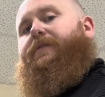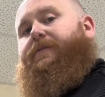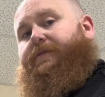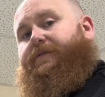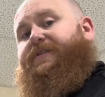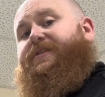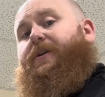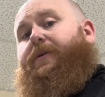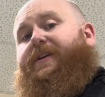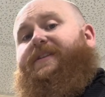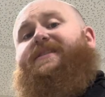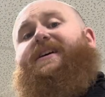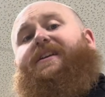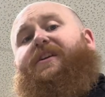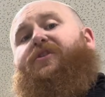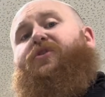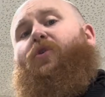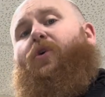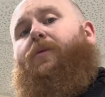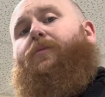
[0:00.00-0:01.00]
So it's at a
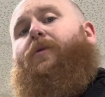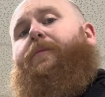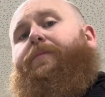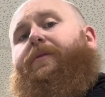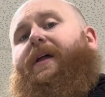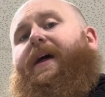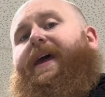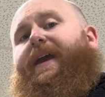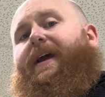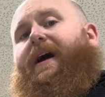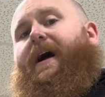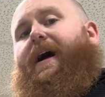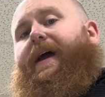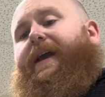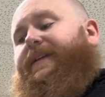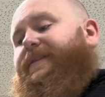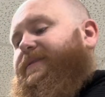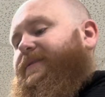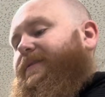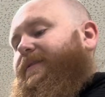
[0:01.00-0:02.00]
normal playing
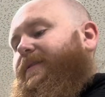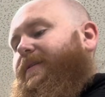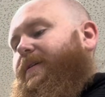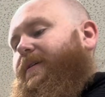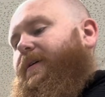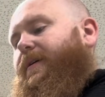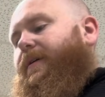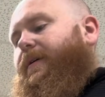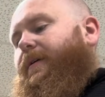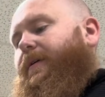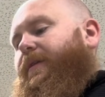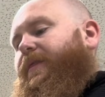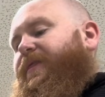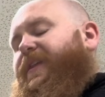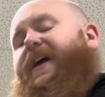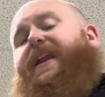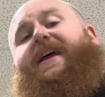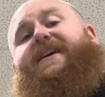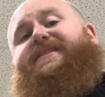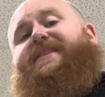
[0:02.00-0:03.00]
height.
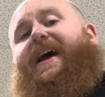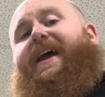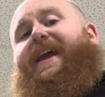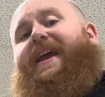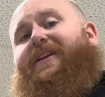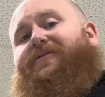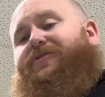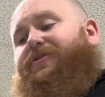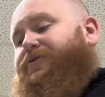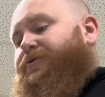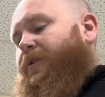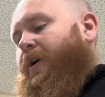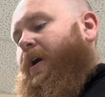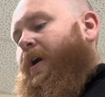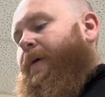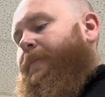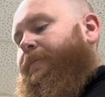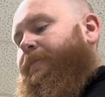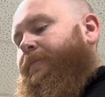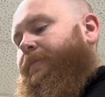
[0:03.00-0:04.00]
Then as I hit the
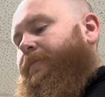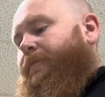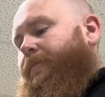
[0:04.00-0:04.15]
drum,